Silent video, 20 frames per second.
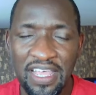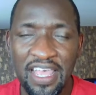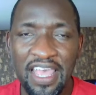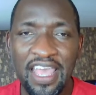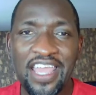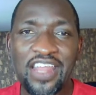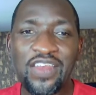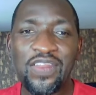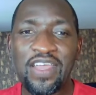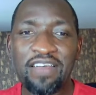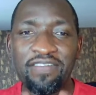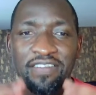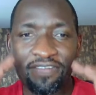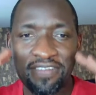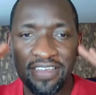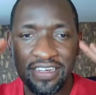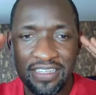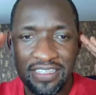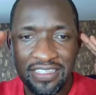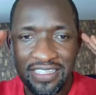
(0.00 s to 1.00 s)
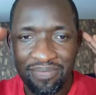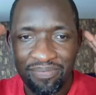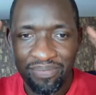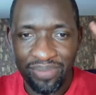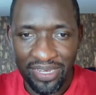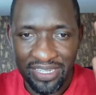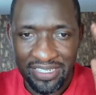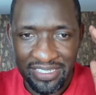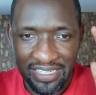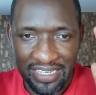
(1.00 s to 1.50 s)
And you have a very
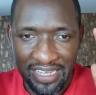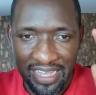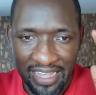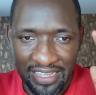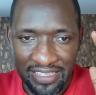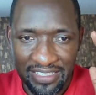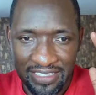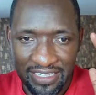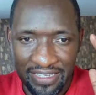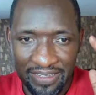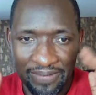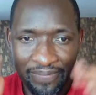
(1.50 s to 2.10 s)
simplistic answer.